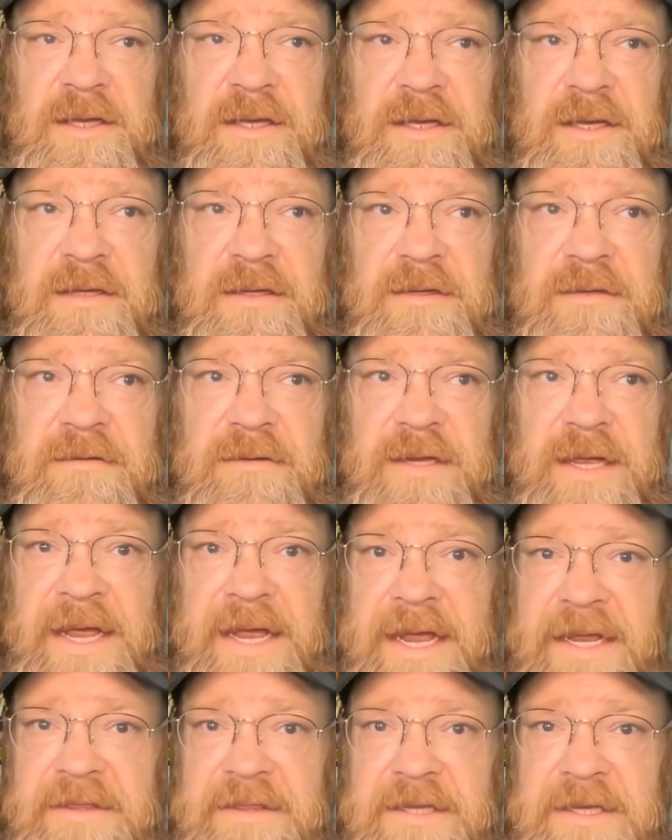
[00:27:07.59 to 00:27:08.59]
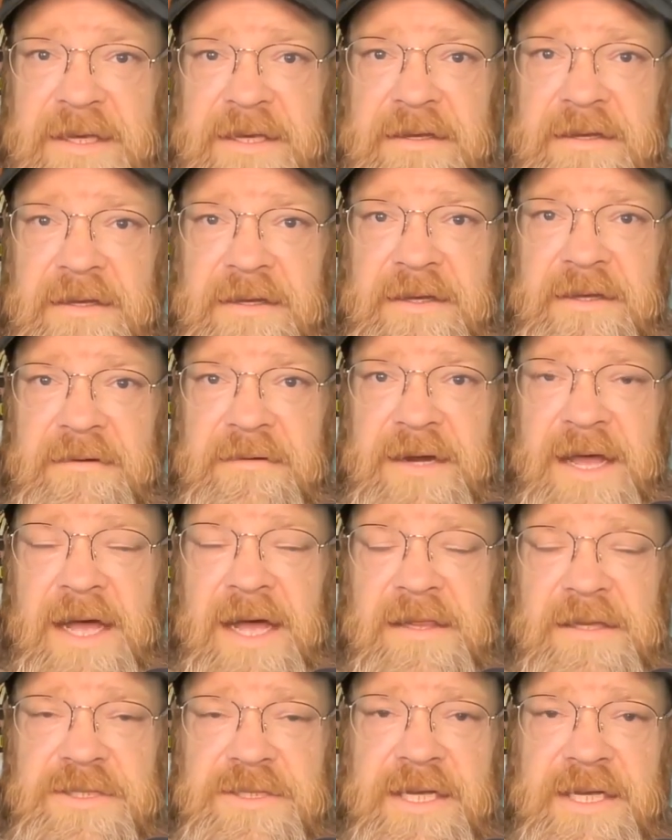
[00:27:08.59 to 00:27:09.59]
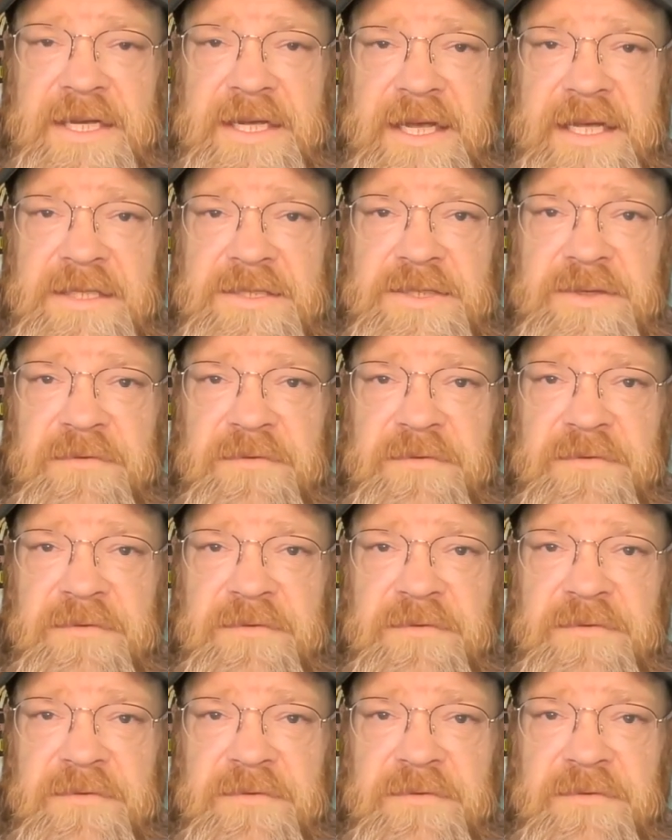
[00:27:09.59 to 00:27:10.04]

had the knowledge, I guess,